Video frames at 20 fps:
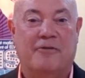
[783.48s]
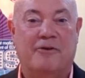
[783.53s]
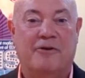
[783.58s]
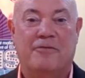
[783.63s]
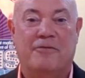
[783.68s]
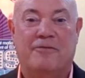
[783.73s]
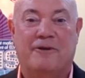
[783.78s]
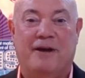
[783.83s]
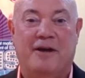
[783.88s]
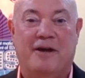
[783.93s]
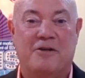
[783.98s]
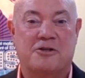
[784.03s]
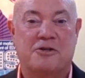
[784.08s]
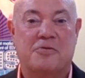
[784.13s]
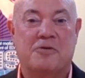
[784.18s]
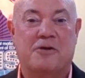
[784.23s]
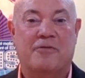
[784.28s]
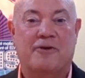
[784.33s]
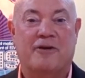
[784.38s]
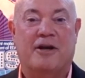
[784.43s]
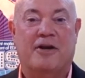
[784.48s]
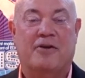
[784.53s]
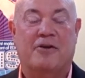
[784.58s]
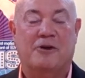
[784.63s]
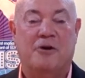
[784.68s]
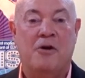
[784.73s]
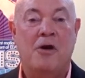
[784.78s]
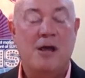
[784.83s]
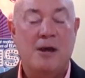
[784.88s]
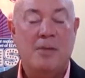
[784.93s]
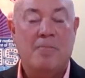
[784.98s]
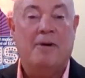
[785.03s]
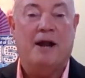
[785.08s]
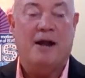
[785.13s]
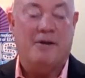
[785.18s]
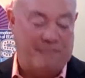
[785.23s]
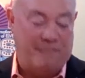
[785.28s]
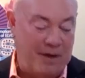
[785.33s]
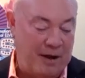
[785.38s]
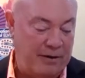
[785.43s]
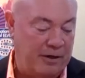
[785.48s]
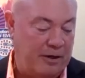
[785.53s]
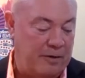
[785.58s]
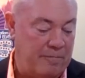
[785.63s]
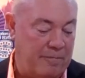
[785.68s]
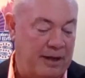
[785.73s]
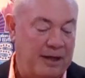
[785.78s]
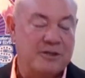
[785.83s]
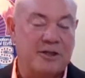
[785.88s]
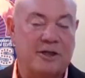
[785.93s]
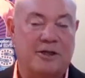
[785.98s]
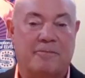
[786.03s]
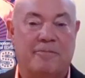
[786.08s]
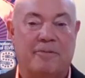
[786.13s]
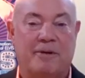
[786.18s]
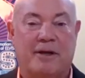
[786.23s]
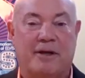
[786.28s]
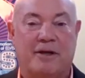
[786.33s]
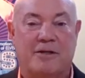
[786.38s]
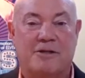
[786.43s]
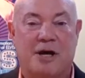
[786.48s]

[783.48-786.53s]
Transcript: your face, do whatever you got to do. But I found it amazing to be at